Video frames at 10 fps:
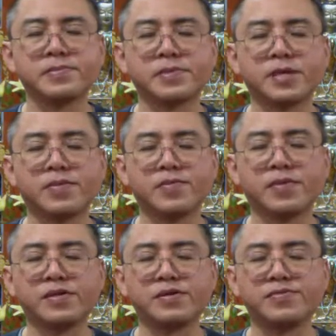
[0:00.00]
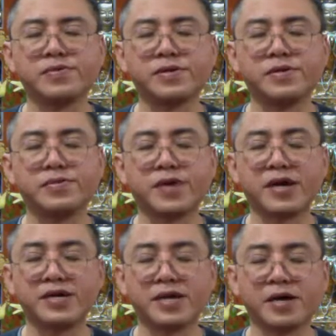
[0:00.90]
And once we
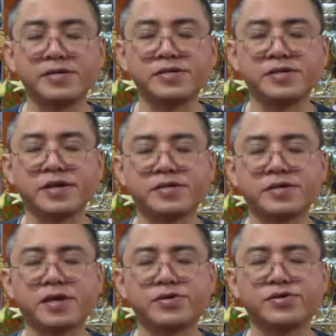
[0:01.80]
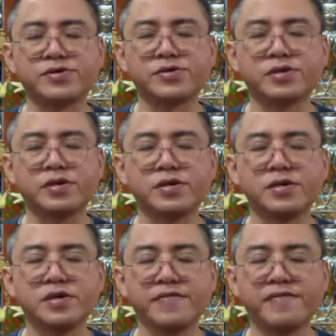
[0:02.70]
recognize it as such,
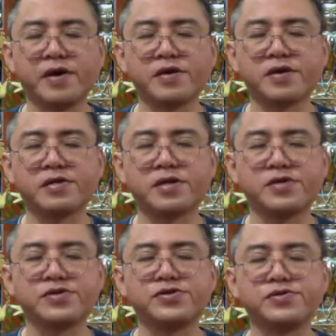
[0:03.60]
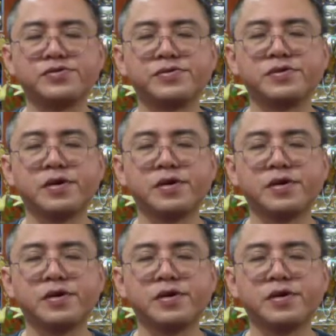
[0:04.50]
invite our attention